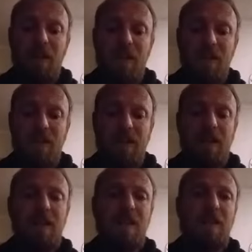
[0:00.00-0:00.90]
list
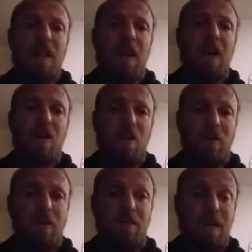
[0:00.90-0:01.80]
is
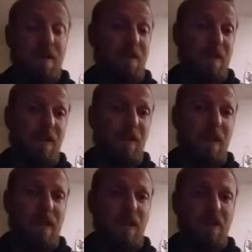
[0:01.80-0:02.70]
coffee, but
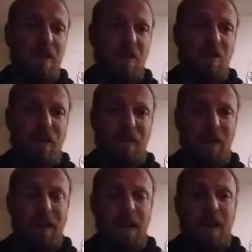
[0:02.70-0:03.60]
specifically instant
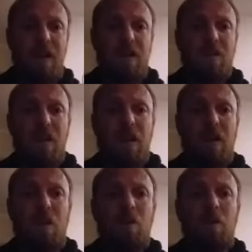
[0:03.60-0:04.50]
coffee.
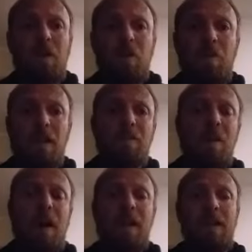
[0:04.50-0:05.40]
So we normally
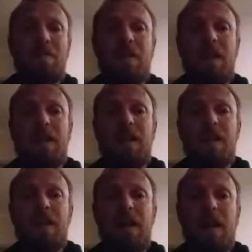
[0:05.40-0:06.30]
buy them
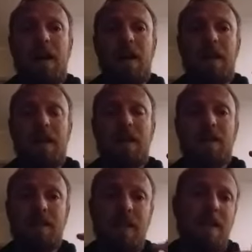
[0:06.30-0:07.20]
in a
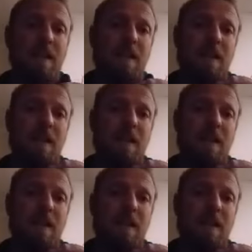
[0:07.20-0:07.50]
tin